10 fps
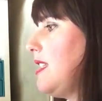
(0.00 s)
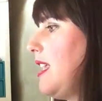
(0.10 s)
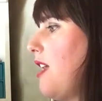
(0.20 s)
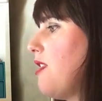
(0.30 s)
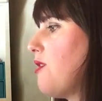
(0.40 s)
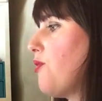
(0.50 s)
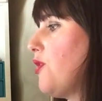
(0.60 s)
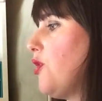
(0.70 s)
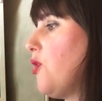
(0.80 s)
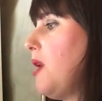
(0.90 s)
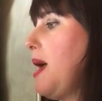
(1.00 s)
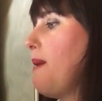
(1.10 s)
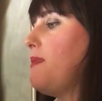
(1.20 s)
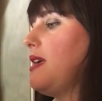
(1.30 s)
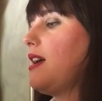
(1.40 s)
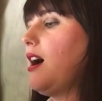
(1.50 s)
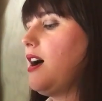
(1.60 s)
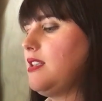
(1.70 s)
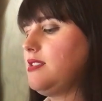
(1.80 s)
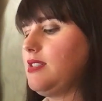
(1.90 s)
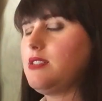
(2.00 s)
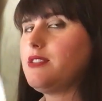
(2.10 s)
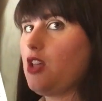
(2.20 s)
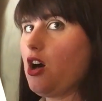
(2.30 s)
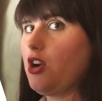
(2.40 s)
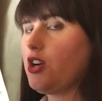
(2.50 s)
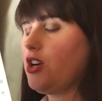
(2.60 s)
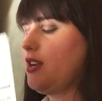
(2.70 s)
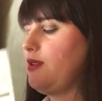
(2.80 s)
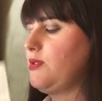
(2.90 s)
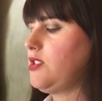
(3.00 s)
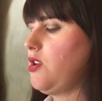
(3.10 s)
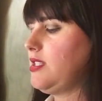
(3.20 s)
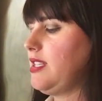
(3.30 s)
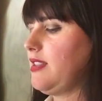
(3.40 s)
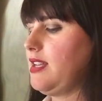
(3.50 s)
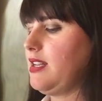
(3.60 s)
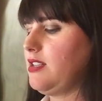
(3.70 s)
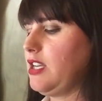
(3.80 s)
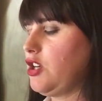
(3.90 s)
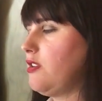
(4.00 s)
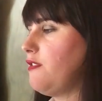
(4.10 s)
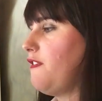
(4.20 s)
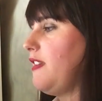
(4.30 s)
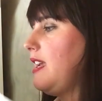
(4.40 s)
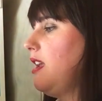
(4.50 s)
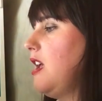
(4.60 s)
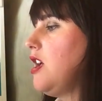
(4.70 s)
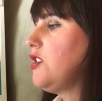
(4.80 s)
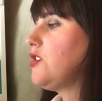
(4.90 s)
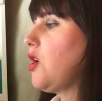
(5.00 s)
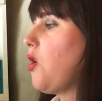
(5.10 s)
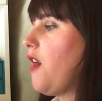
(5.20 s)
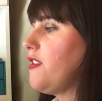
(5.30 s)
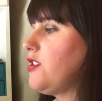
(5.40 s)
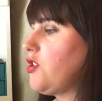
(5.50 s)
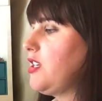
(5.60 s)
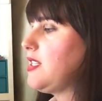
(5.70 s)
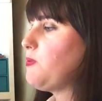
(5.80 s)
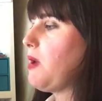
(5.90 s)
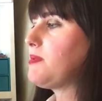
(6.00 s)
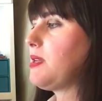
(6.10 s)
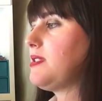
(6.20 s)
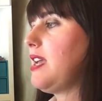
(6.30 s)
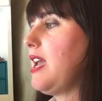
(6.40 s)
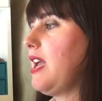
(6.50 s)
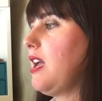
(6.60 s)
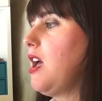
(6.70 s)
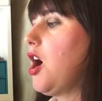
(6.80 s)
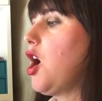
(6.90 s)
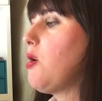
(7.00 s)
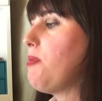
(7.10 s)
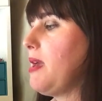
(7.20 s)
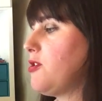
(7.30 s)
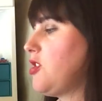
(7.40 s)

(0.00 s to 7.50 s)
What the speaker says: scan through because it's longer. It was noticing that it couldn't feed. So on the screen it's popped up saying, oh, a paper